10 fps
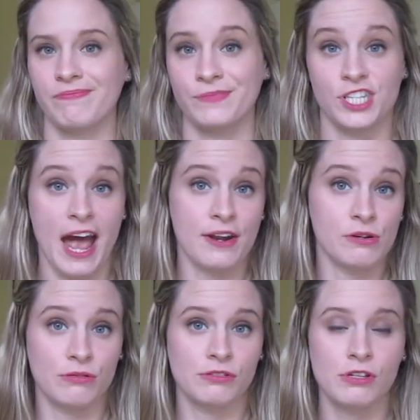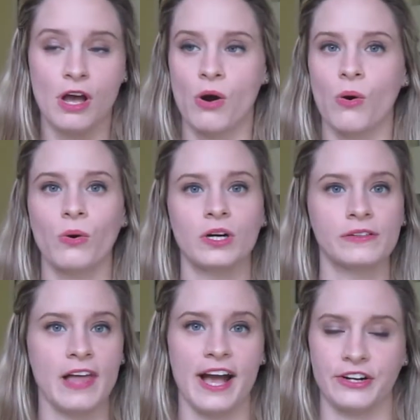shadows, or
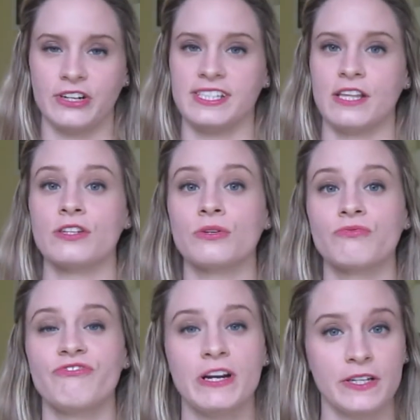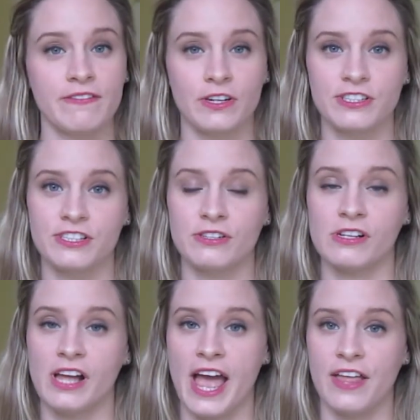liners, and they're very
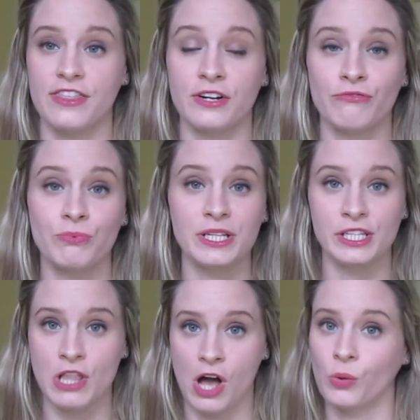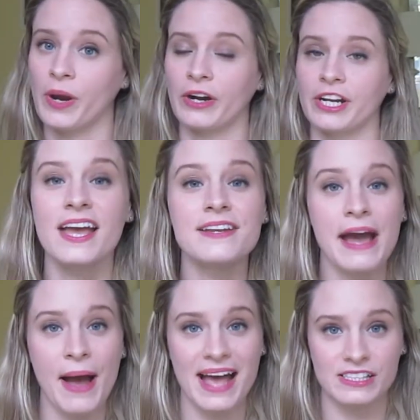versatile and they're really long wearing.
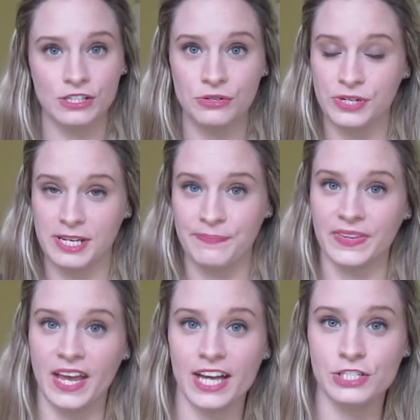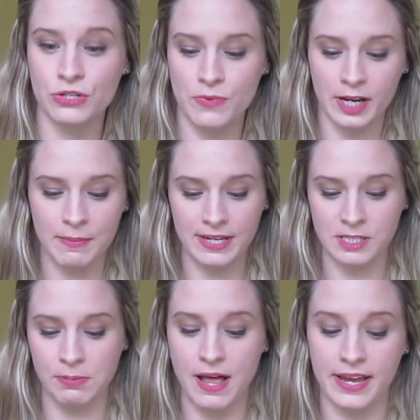Now as a cream, I do recommend
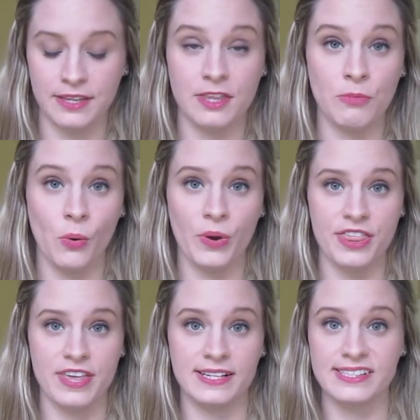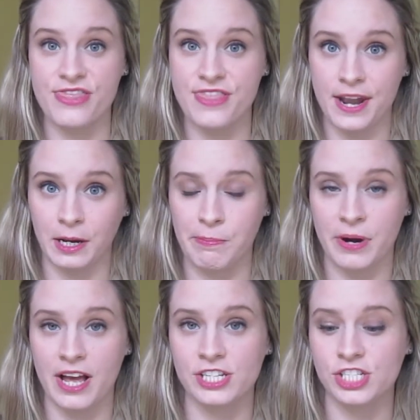applying them with a synthetic
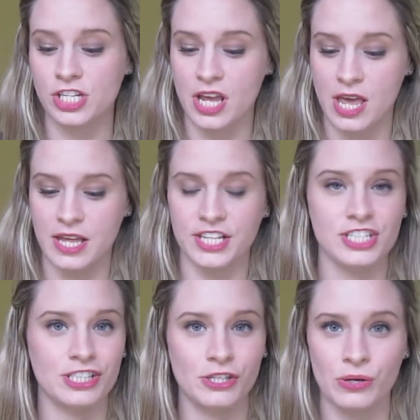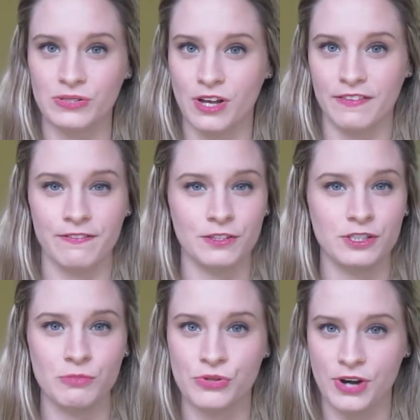brush. It just goes on for smoother